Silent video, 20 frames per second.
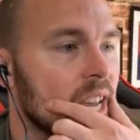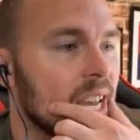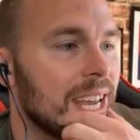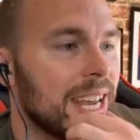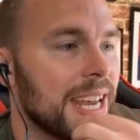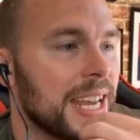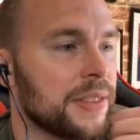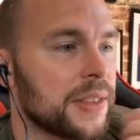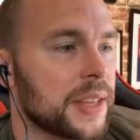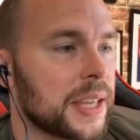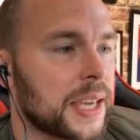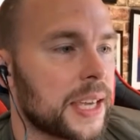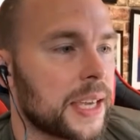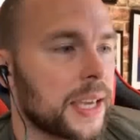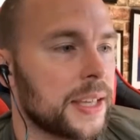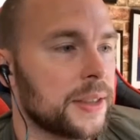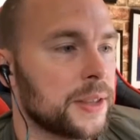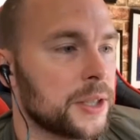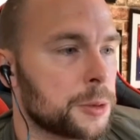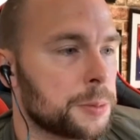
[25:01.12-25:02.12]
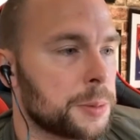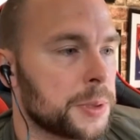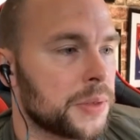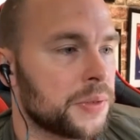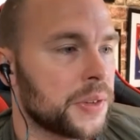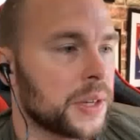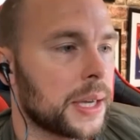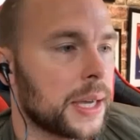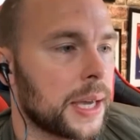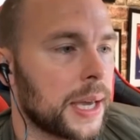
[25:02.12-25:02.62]
in the
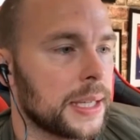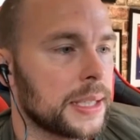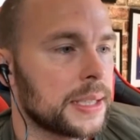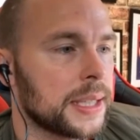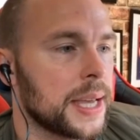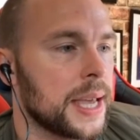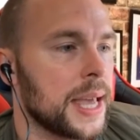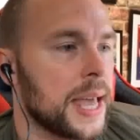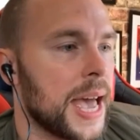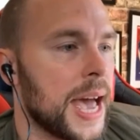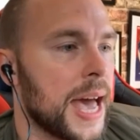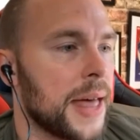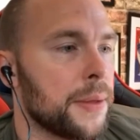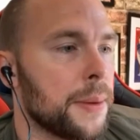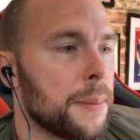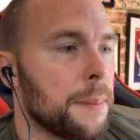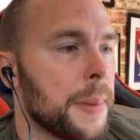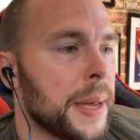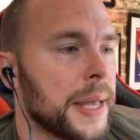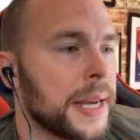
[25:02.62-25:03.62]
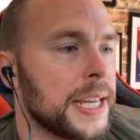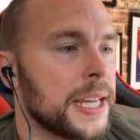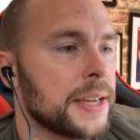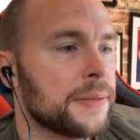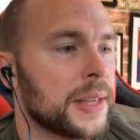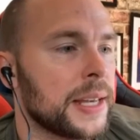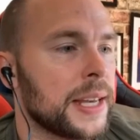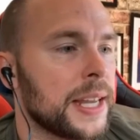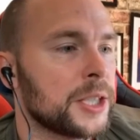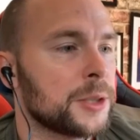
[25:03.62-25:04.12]
specific case, and that many
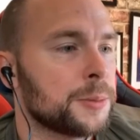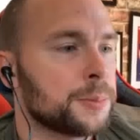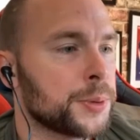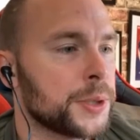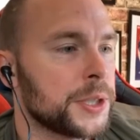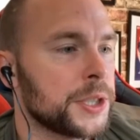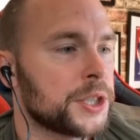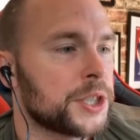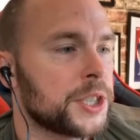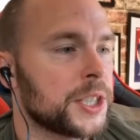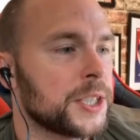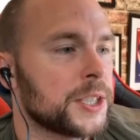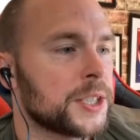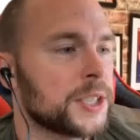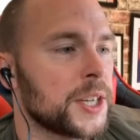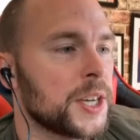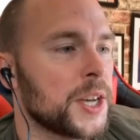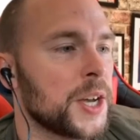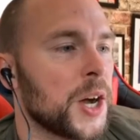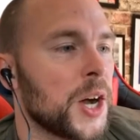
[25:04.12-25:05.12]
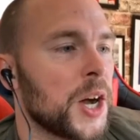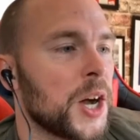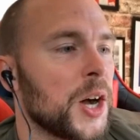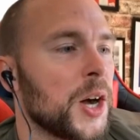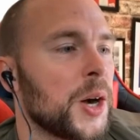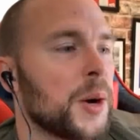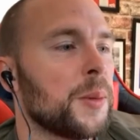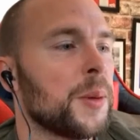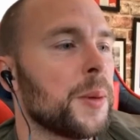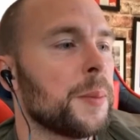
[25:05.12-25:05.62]
of the alleged breaches
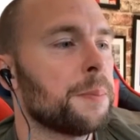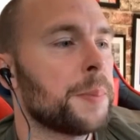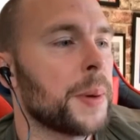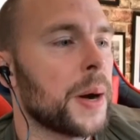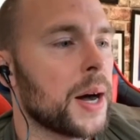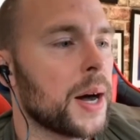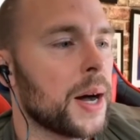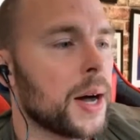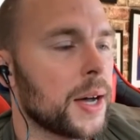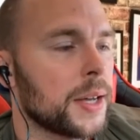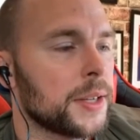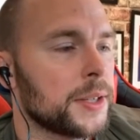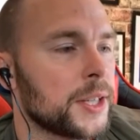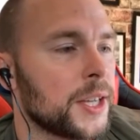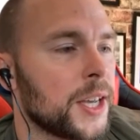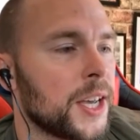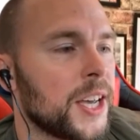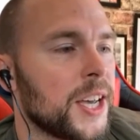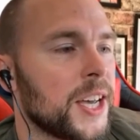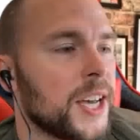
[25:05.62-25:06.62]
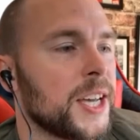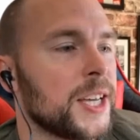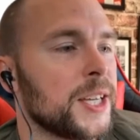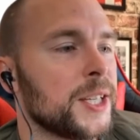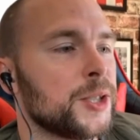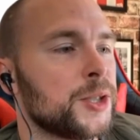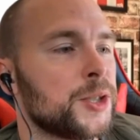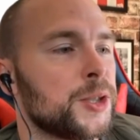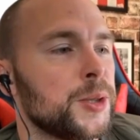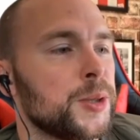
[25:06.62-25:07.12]
were barred
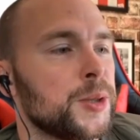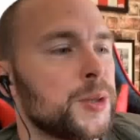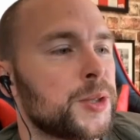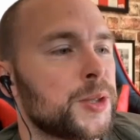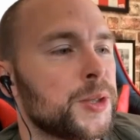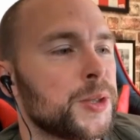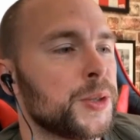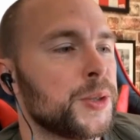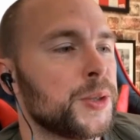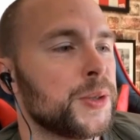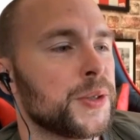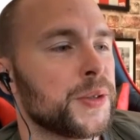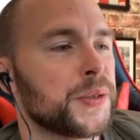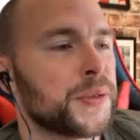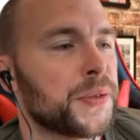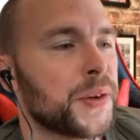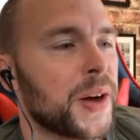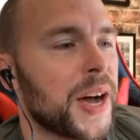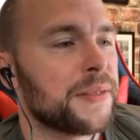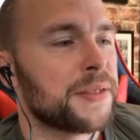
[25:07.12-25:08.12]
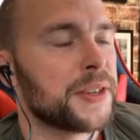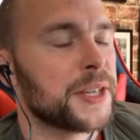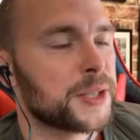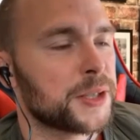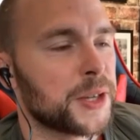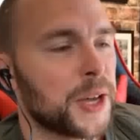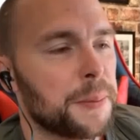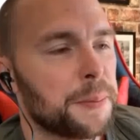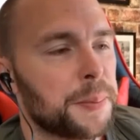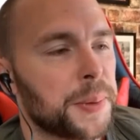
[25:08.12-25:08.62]
due to the 5-year
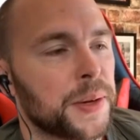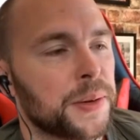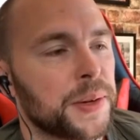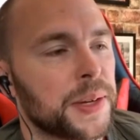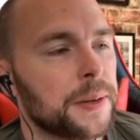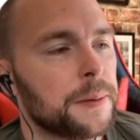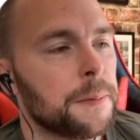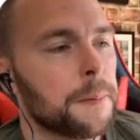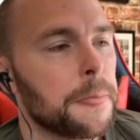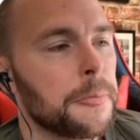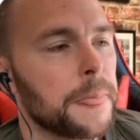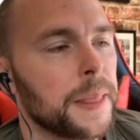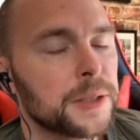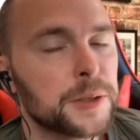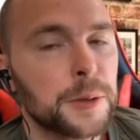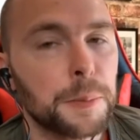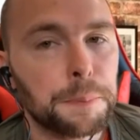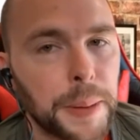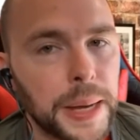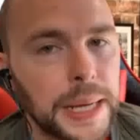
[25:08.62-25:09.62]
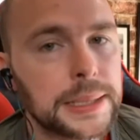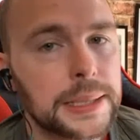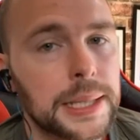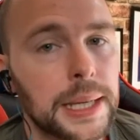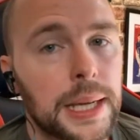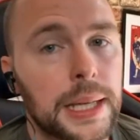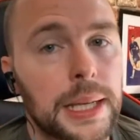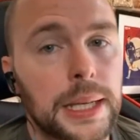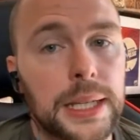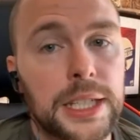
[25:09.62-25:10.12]
time period. So
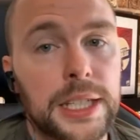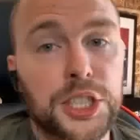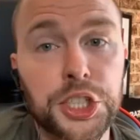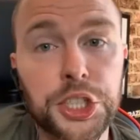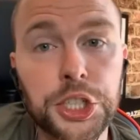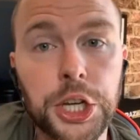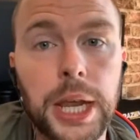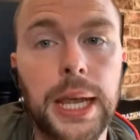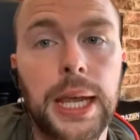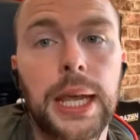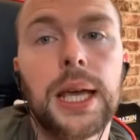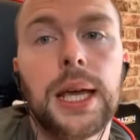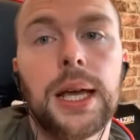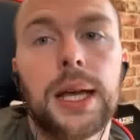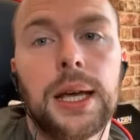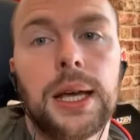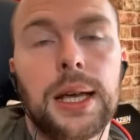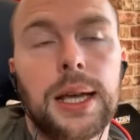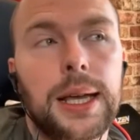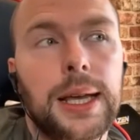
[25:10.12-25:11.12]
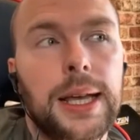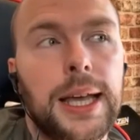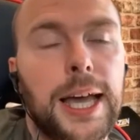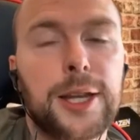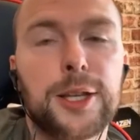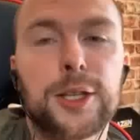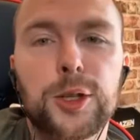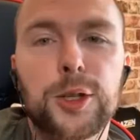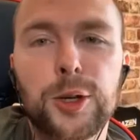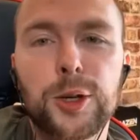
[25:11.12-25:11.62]
basically, cheat,
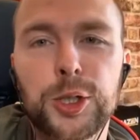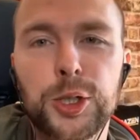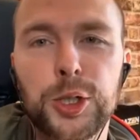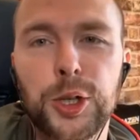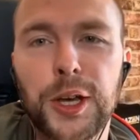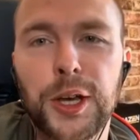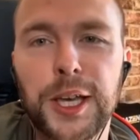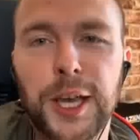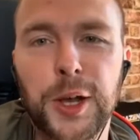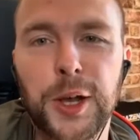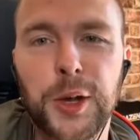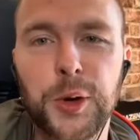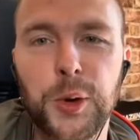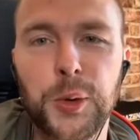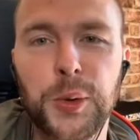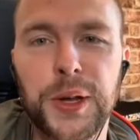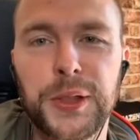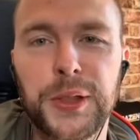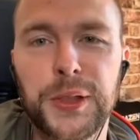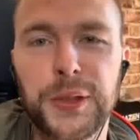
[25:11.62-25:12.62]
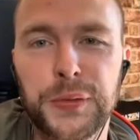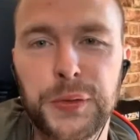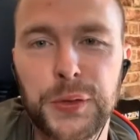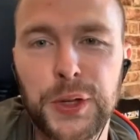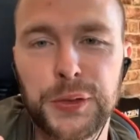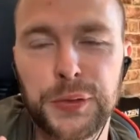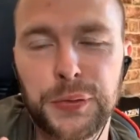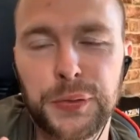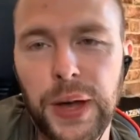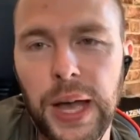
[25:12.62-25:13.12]
and as long as you don't get caught in the
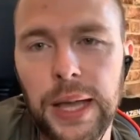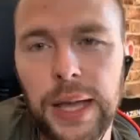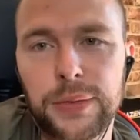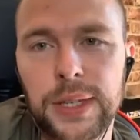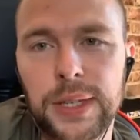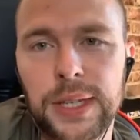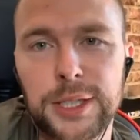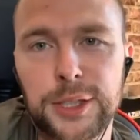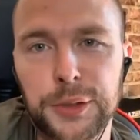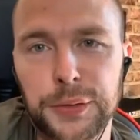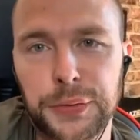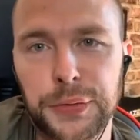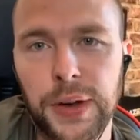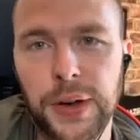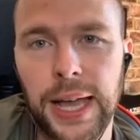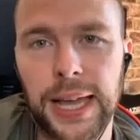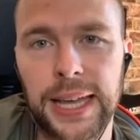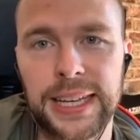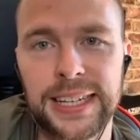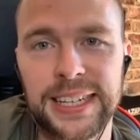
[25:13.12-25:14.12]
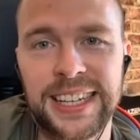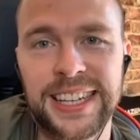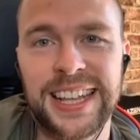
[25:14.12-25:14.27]
first 5 years, you're fine.